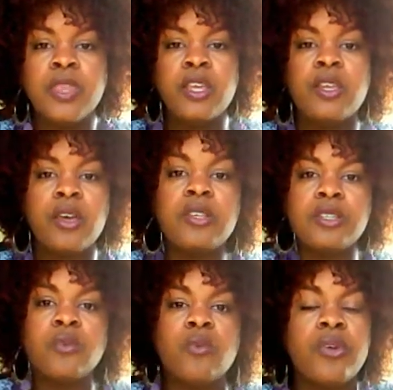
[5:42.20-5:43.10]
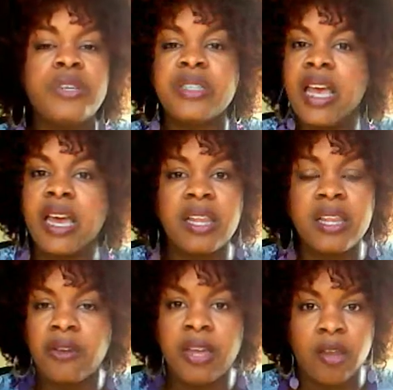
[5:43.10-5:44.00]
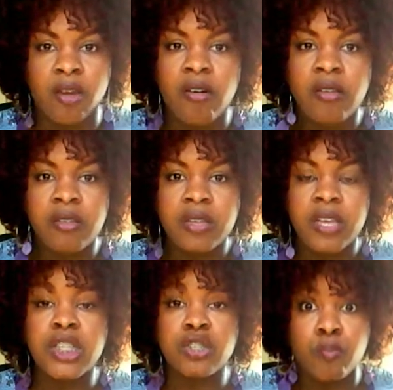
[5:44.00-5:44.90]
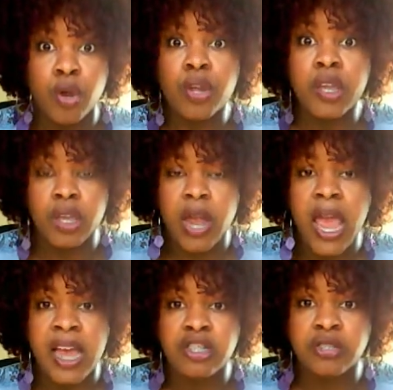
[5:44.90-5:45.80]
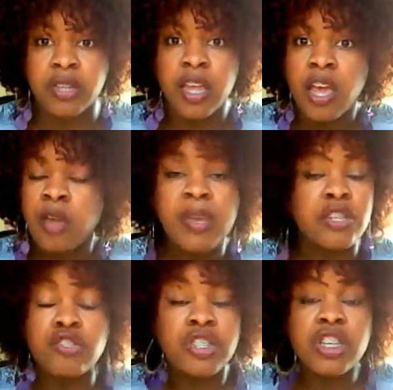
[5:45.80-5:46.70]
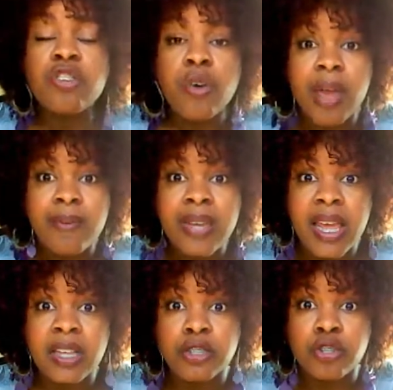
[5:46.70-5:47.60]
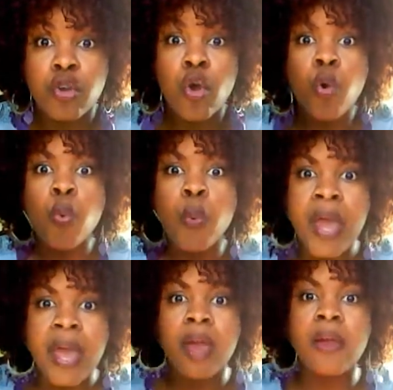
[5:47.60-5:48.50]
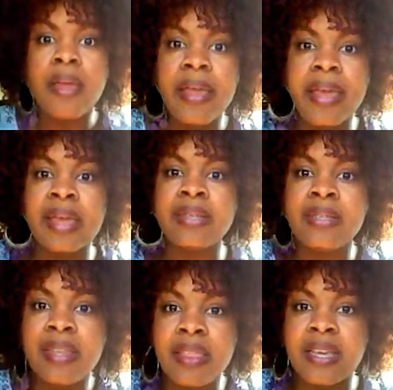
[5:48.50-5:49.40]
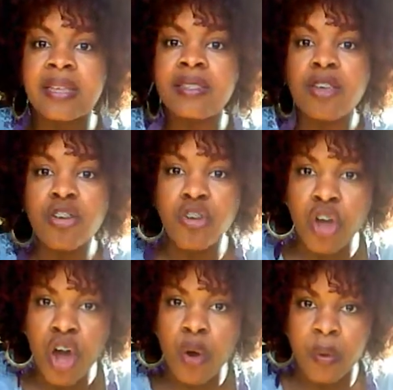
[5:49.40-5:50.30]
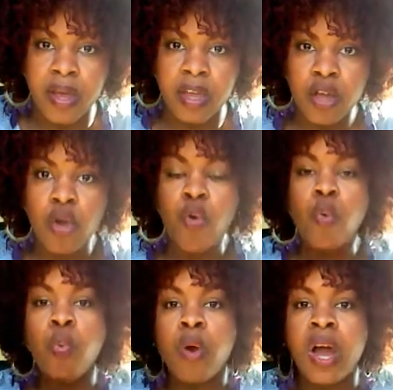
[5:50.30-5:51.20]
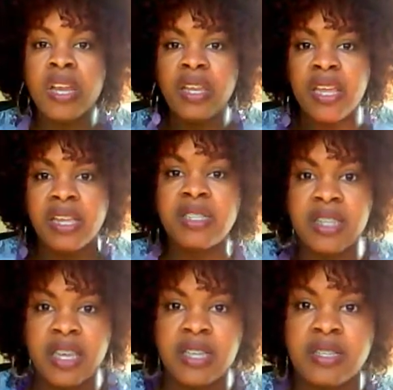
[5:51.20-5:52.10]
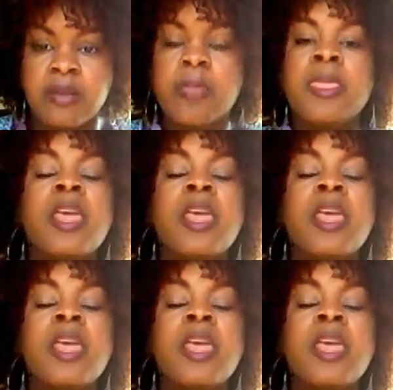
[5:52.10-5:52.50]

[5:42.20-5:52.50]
Do you notice the water's not clear at all? It's murkier, actually, because you still don't have an answer. Where is this going? What is this?